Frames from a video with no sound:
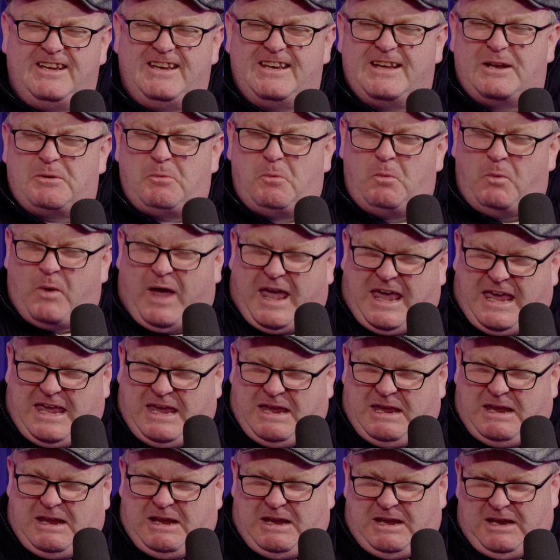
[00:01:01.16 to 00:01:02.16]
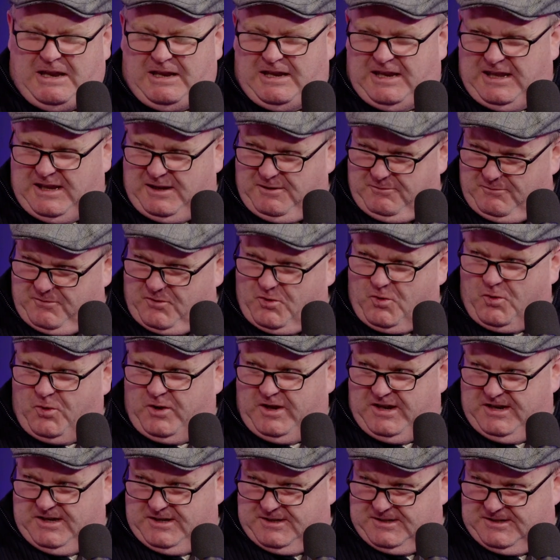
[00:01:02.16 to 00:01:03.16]
your whiny
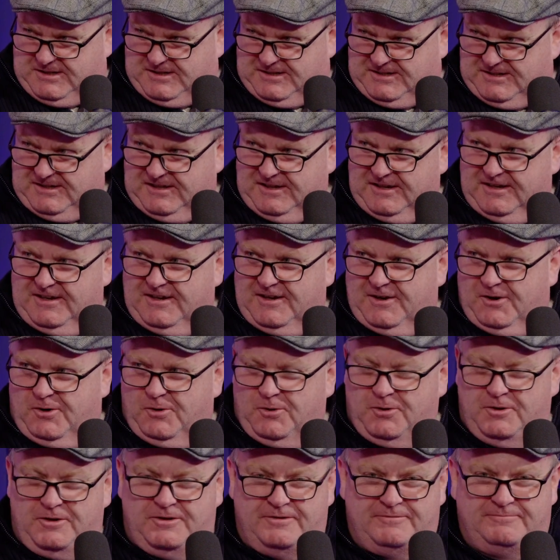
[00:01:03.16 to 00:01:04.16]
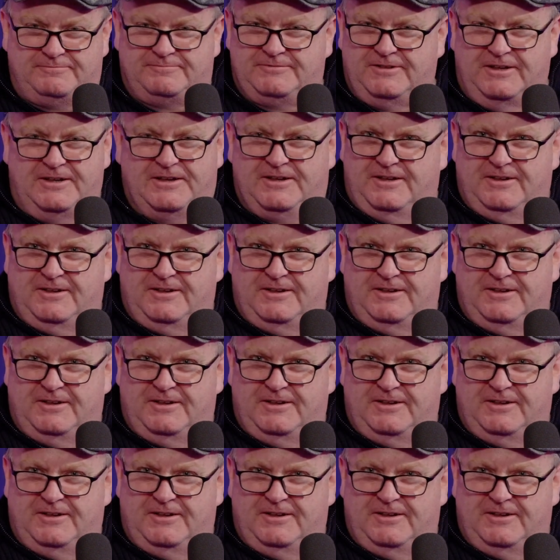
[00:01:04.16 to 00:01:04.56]
voice on